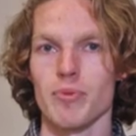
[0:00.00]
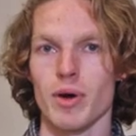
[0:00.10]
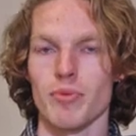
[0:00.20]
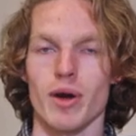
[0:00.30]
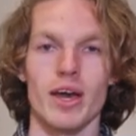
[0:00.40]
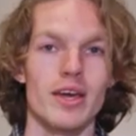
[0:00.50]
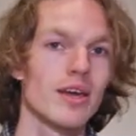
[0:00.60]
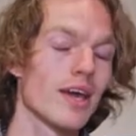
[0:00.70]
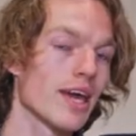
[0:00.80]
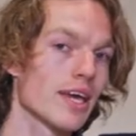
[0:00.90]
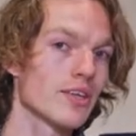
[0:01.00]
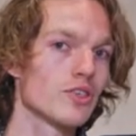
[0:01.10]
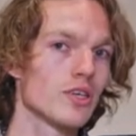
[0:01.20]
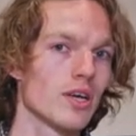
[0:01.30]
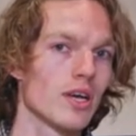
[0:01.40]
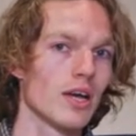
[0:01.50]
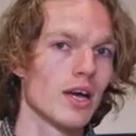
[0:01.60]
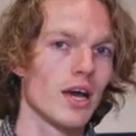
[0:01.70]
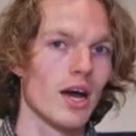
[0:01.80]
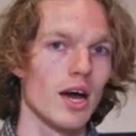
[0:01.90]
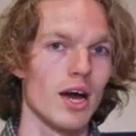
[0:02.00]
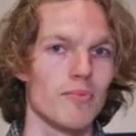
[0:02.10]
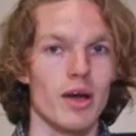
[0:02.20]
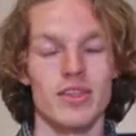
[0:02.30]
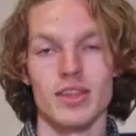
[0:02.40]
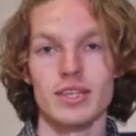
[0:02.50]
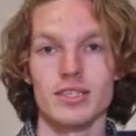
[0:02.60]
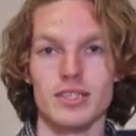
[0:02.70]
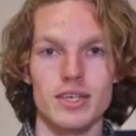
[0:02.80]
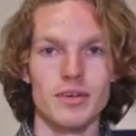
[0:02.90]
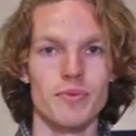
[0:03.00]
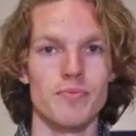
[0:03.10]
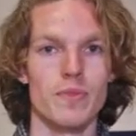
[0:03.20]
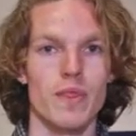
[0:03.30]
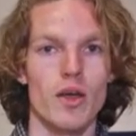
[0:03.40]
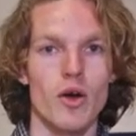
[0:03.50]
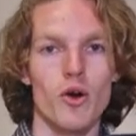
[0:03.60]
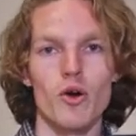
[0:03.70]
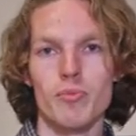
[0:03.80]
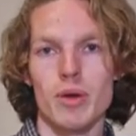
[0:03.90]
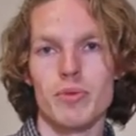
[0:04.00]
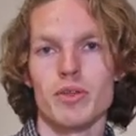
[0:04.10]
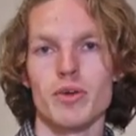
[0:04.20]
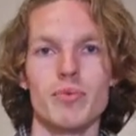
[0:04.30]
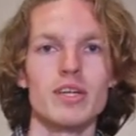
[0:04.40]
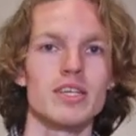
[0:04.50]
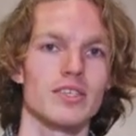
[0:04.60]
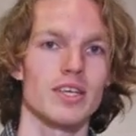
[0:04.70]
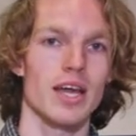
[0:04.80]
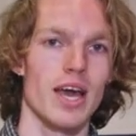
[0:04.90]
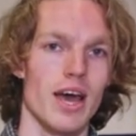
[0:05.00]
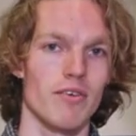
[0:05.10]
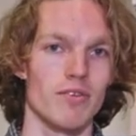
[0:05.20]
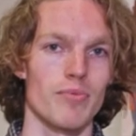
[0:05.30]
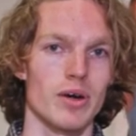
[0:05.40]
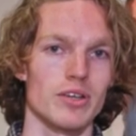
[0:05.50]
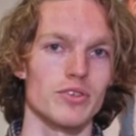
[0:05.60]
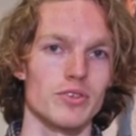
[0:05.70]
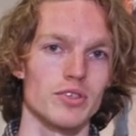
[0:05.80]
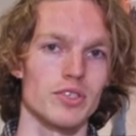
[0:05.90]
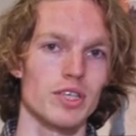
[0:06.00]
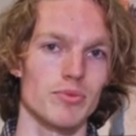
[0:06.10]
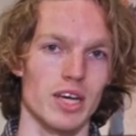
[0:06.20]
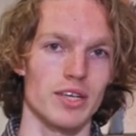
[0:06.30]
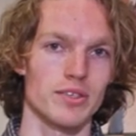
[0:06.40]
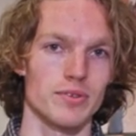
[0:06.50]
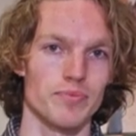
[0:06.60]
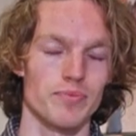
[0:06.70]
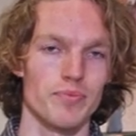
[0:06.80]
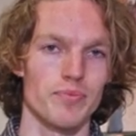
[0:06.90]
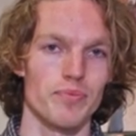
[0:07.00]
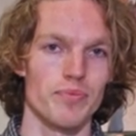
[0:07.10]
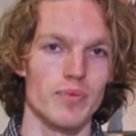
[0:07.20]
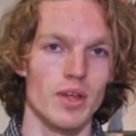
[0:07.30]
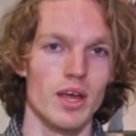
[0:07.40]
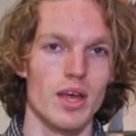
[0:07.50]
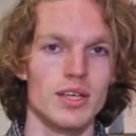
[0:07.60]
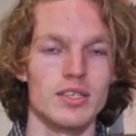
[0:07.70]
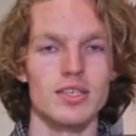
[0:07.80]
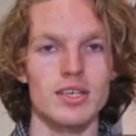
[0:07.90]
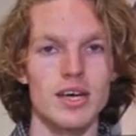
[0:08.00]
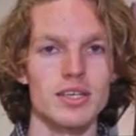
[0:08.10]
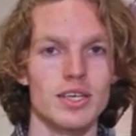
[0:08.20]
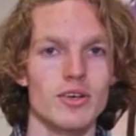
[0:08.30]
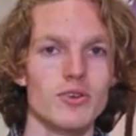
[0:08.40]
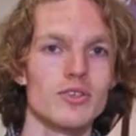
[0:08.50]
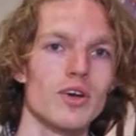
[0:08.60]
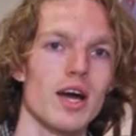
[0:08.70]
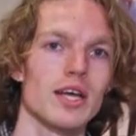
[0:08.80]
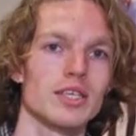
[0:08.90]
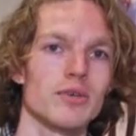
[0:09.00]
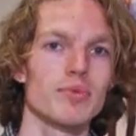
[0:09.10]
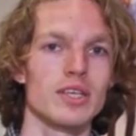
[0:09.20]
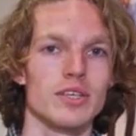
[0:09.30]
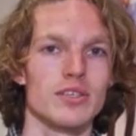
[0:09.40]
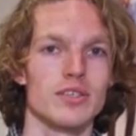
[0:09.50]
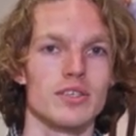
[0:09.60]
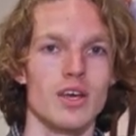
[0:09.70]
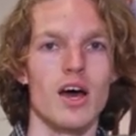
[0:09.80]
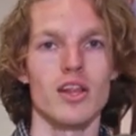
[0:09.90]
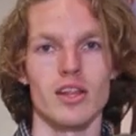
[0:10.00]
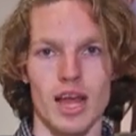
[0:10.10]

about my age, uh, my ethnicity, or maybe the opinions that I have about a certain subject. Society also has opinions on